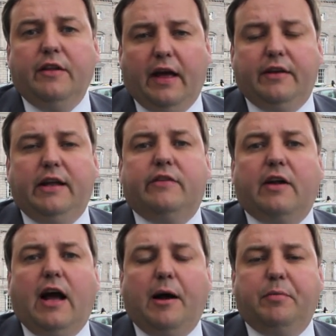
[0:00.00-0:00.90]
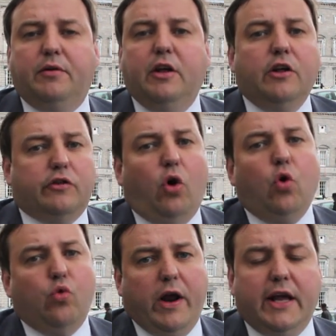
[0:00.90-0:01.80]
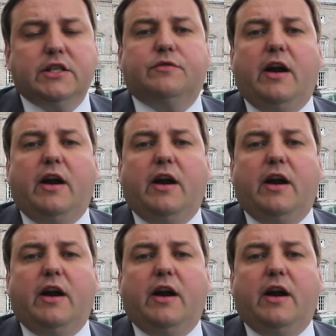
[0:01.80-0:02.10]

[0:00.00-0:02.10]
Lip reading: That needs to happen. There's a whole range of